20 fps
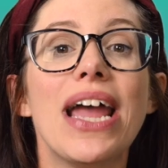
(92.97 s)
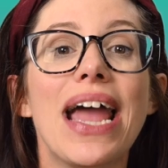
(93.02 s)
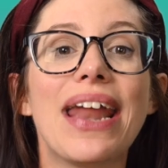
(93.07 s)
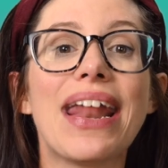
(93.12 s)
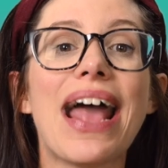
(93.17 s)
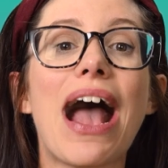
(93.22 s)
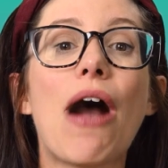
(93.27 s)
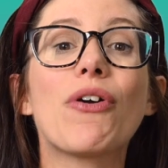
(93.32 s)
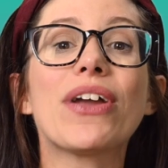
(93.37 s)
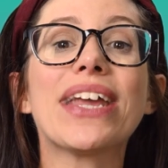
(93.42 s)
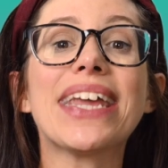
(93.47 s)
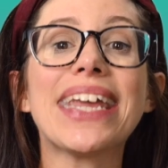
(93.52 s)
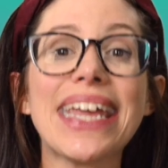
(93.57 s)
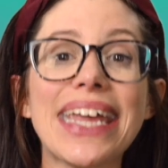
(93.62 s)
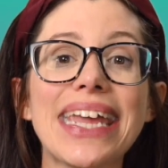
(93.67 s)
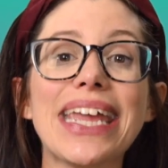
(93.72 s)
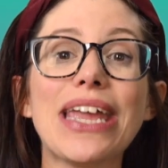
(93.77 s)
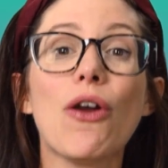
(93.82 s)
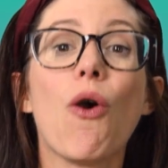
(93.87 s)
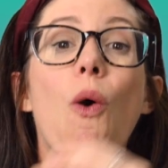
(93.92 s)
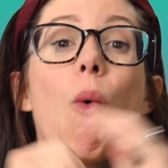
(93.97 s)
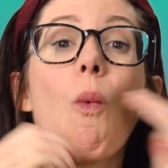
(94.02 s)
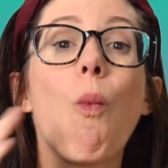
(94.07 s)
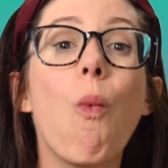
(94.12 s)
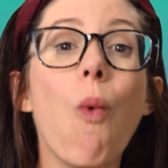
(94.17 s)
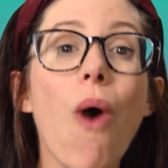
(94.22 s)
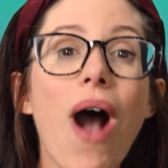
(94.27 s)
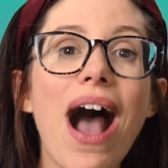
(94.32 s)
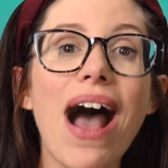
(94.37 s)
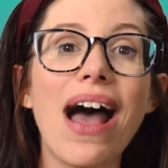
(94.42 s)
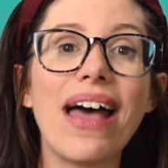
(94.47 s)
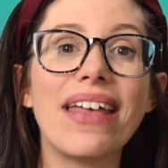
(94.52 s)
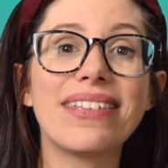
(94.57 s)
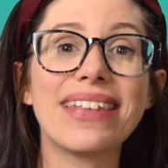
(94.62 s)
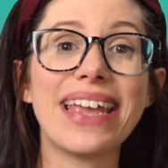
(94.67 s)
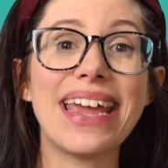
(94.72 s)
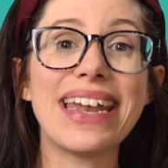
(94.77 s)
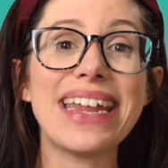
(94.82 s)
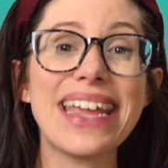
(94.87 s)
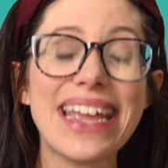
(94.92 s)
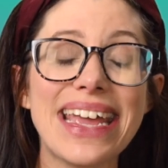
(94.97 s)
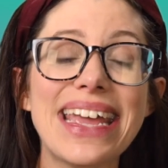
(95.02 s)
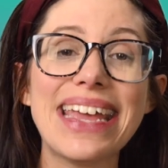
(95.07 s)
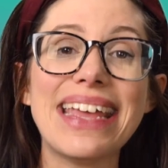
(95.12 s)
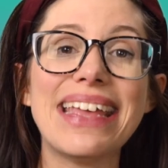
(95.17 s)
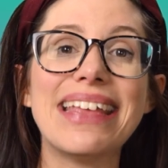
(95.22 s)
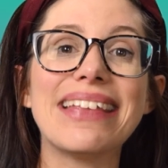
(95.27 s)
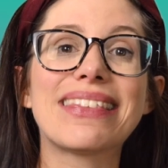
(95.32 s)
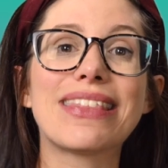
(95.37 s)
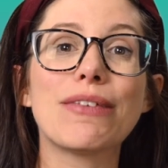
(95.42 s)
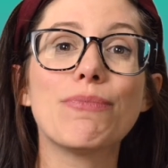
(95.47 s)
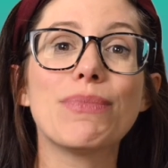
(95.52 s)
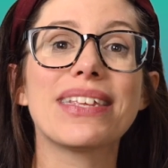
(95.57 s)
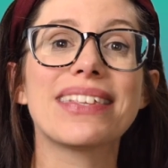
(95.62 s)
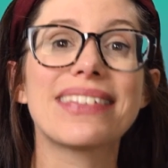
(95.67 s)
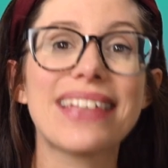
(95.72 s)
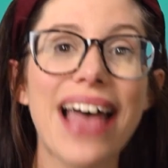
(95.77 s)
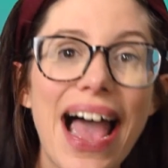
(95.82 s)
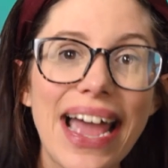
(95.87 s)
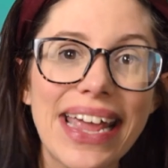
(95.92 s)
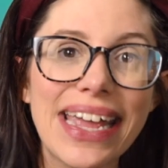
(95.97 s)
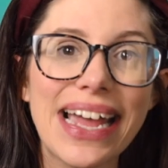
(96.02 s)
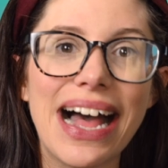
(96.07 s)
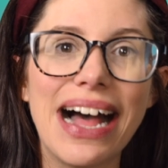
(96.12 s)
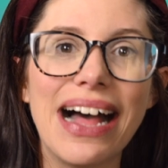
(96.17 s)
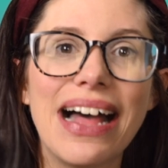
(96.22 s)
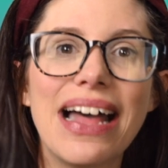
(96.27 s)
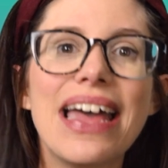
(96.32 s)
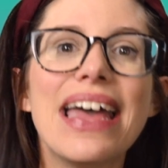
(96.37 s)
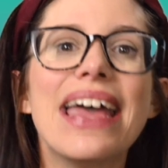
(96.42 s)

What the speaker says: And how he was and is the Messiah.